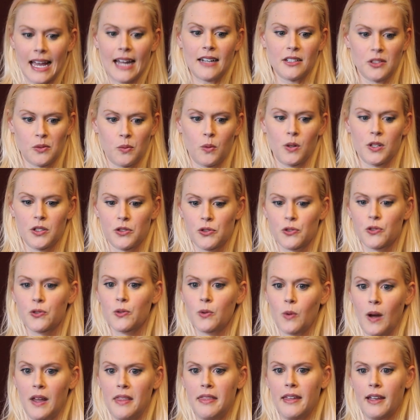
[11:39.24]
that is what is
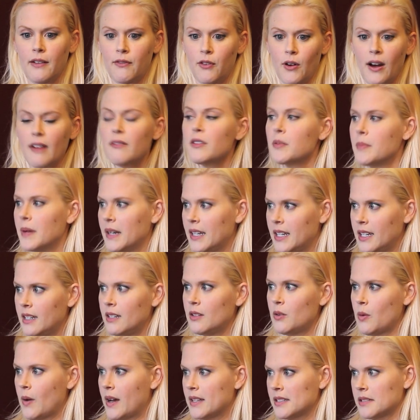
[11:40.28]
true, I think, for everybody
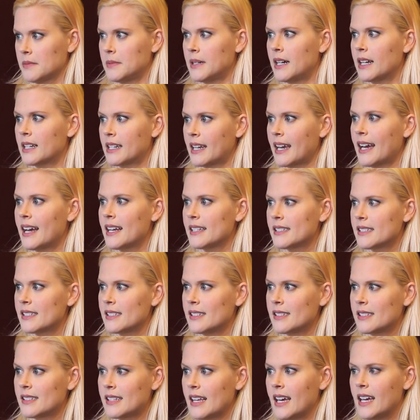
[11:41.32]
who has a podcast,
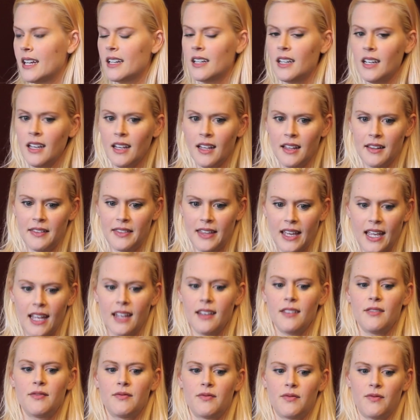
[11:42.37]
is that
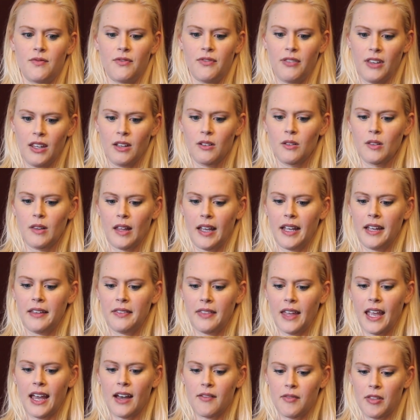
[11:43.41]
they feel
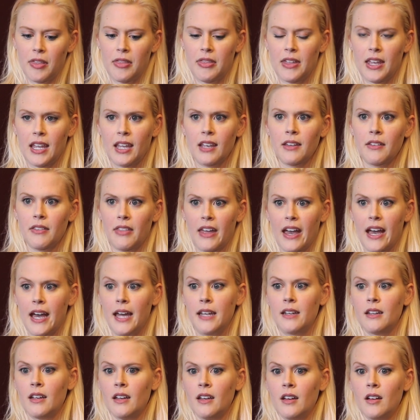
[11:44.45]
like they have a thing
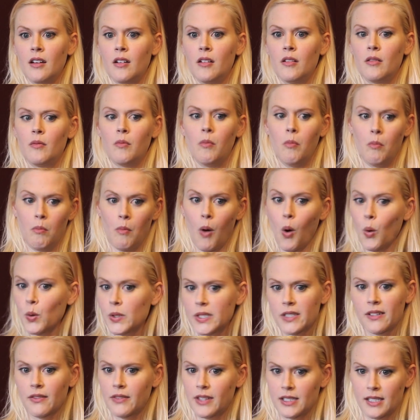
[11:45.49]
that
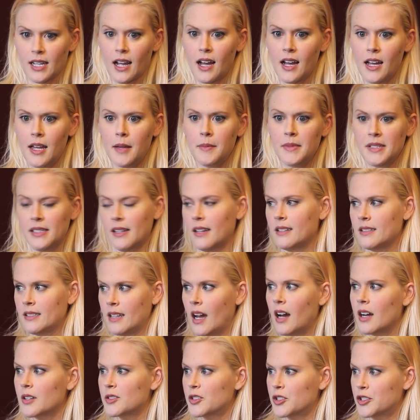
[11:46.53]
most of the time is
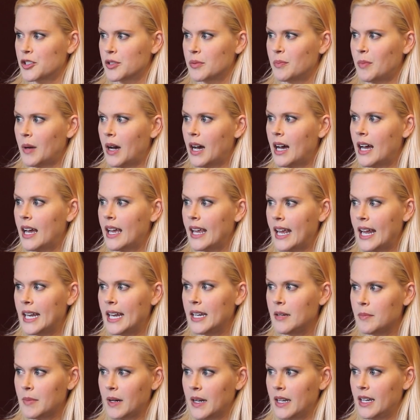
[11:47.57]
untouched by
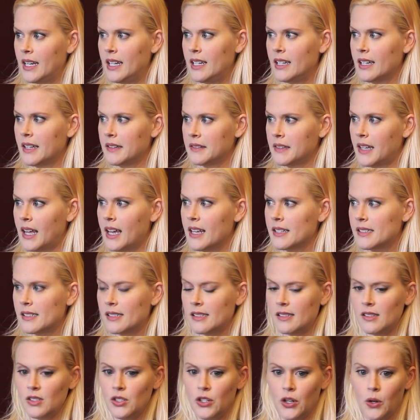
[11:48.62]
anybody
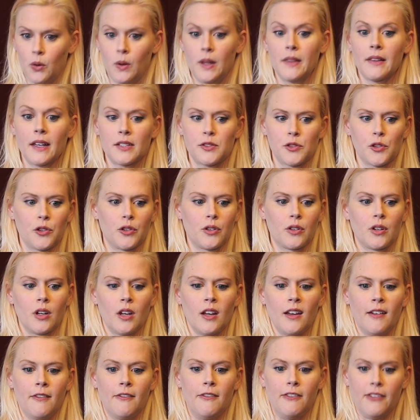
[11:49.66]
unless you're
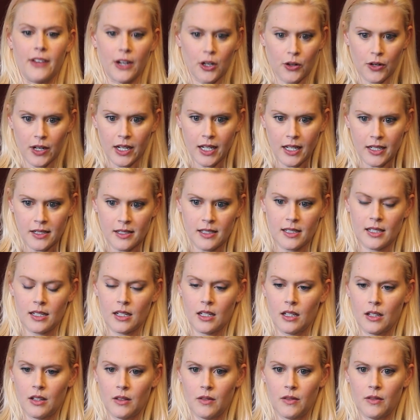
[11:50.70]
very
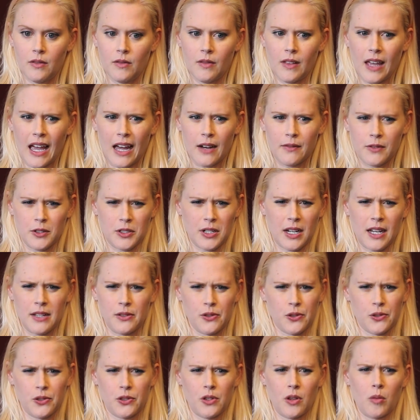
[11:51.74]
into
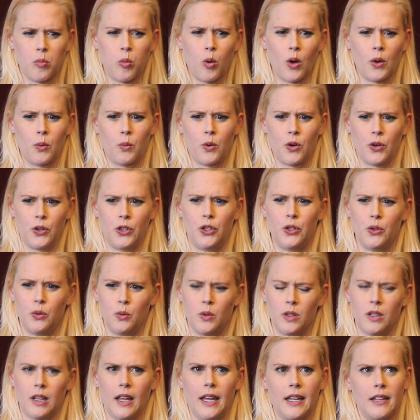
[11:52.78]
advertisers to the point where you
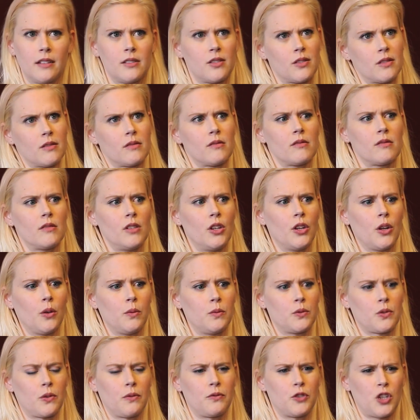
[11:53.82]
would like, you know,
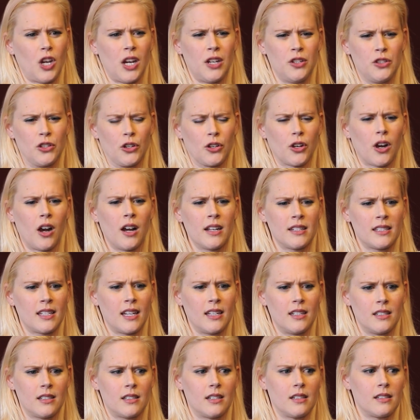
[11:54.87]
sort of change your
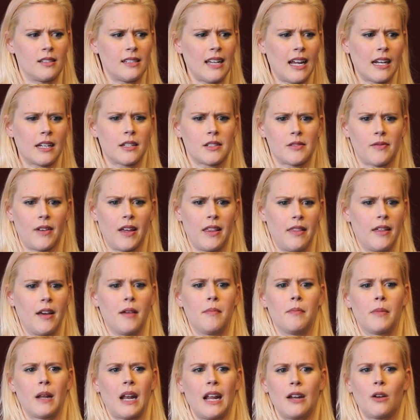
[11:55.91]
content to satisfy
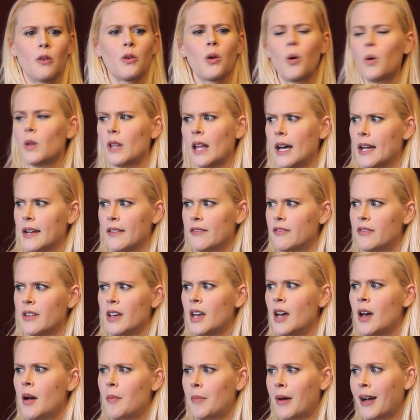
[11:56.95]
them. But I don't know a lot of
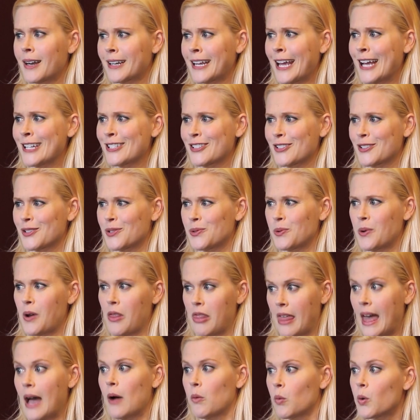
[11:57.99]
podcasters who are
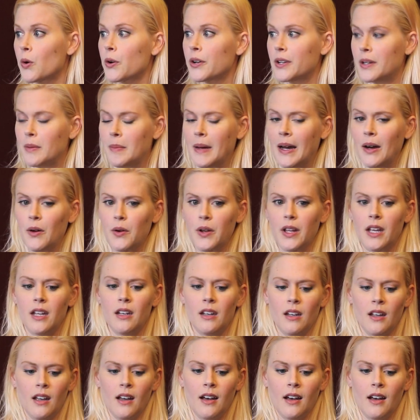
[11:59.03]
that worried about it.